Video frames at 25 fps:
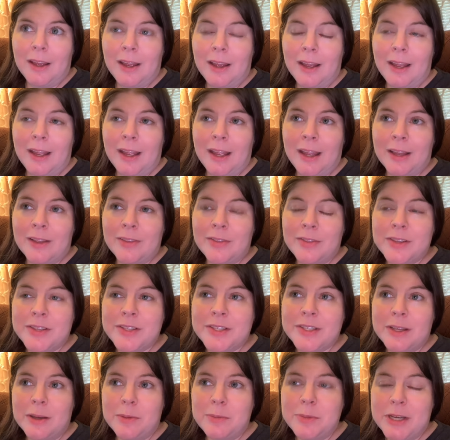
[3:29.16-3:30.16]
And the
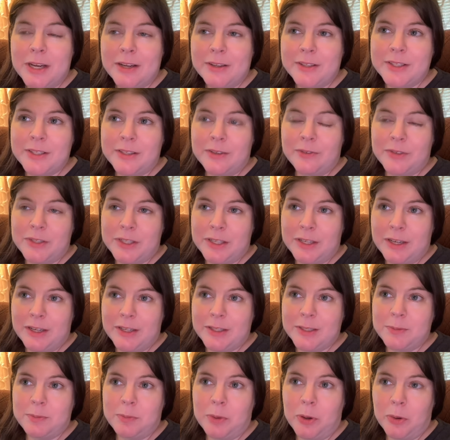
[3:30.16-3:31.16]
subtext of
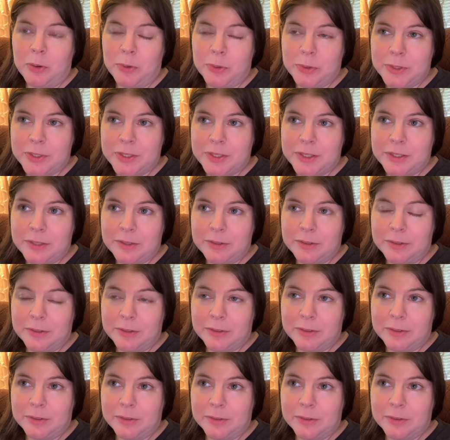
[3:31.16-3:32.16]
today's post,
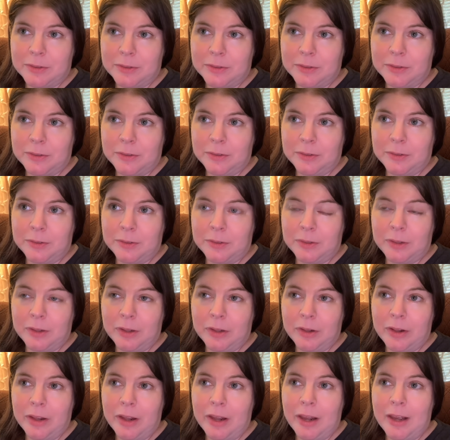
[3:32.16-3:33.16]

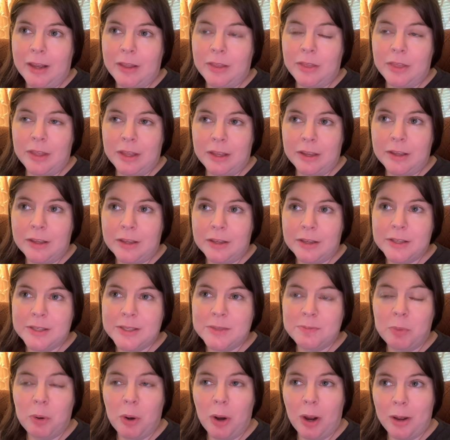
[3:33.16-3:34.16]
I think, is
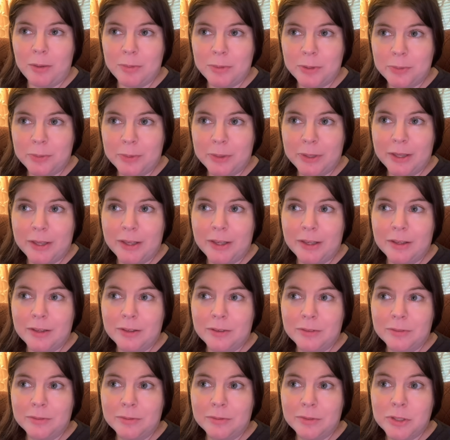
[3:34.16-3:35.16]
probably
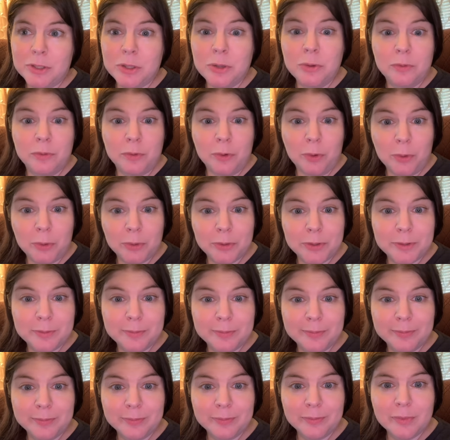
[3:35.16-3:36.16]
twofold.
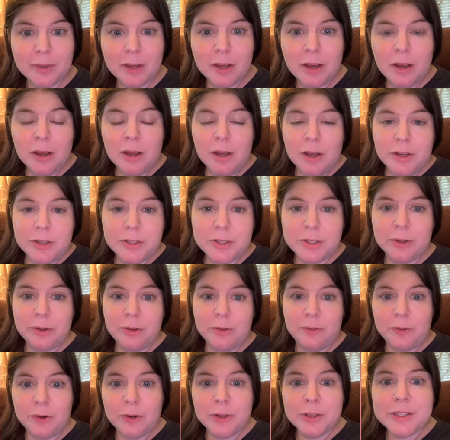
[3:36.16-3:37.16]
So the
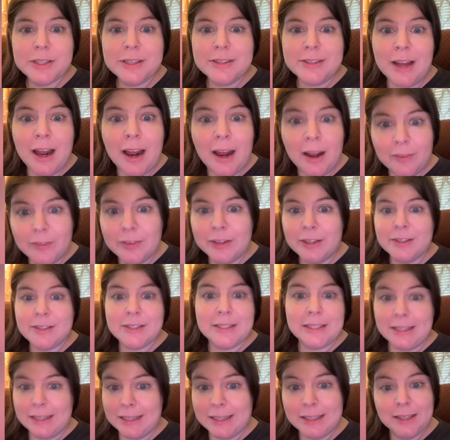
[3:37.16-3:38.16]
first is
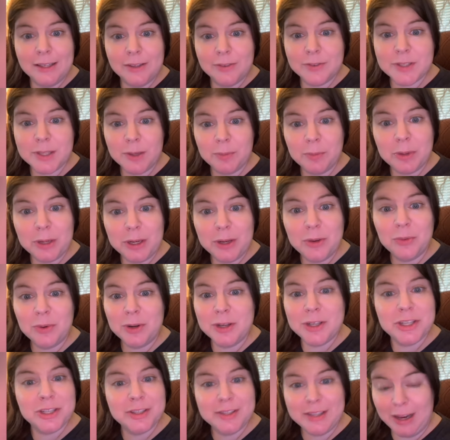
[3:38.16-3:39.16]
obviously if somebody
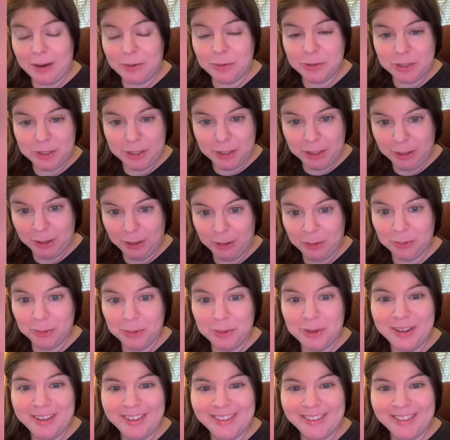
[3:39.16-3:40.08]
reaches out to you